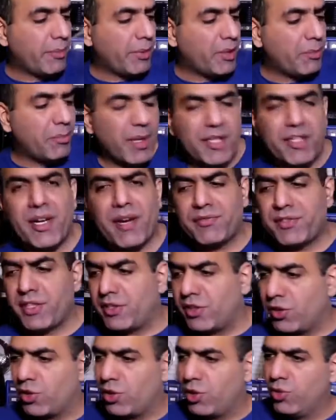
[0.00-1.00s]
it a bit better after
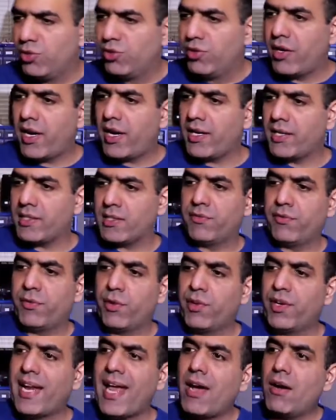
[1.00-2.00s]
the glue dries.
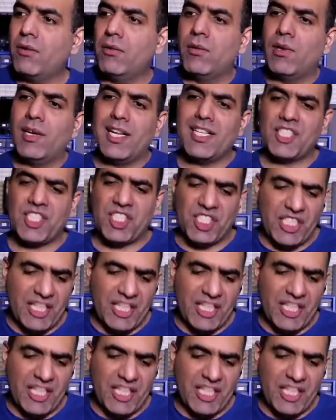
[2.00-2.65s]
For now, let's